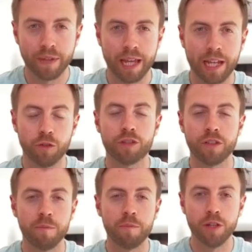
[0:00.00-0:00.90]
It can also
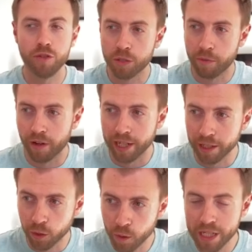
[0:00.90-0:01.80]
then be used to provide
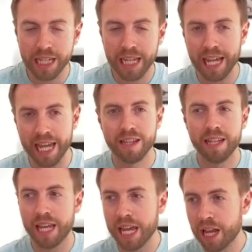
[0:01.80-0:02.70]
liquidity in
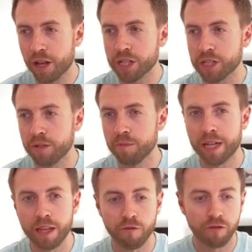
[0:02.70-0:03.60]
the ecosystem.
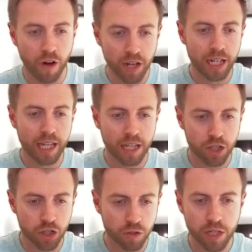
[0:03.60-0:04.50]
And then finally,
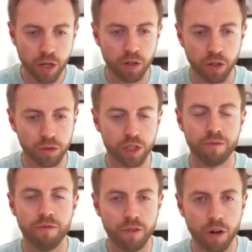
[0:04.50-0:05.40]
SUI token holders
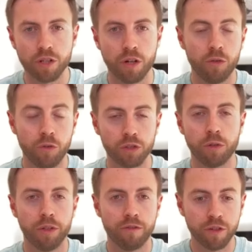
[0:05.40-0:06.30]
can vote also
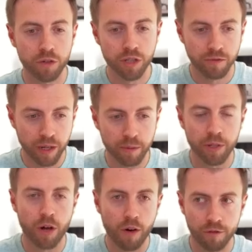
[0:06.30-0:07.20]
on the future
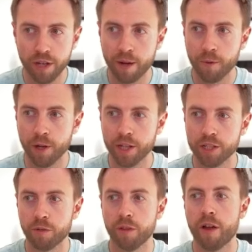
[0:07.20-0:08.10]
development of the network.
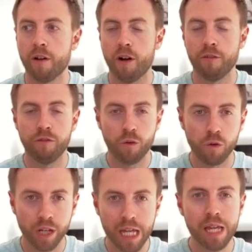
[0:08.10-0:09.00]
So there are
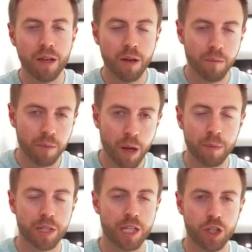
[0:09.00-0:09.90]
4 key
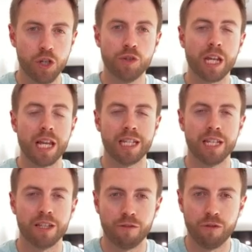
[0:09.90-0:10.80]
purposes, use
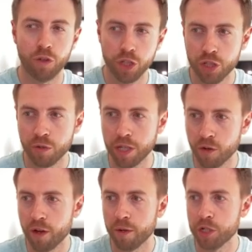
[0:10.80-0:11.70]
cases for the SUI
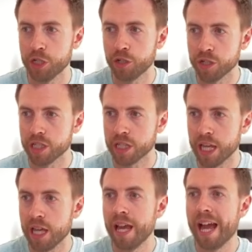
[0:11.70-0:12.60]
coin, which is good to
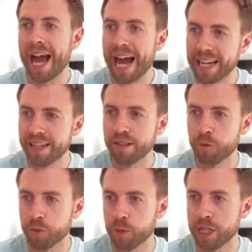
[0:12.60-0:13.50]
see. And
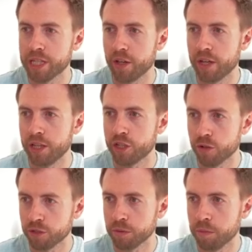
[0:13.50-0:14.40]
as we can see on here, the
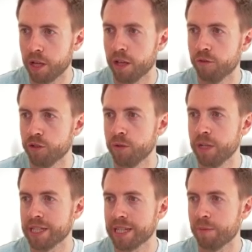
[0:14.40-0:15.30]
total supply of
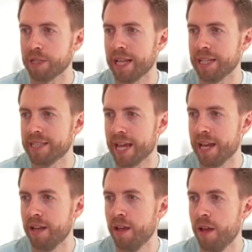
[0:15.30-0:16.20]
SUI is capped at
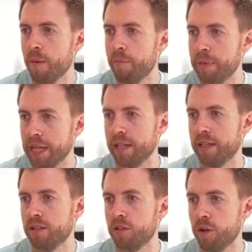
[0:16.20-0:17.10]
10
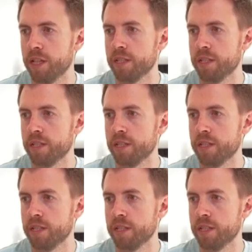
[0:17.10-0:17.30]
billion coins.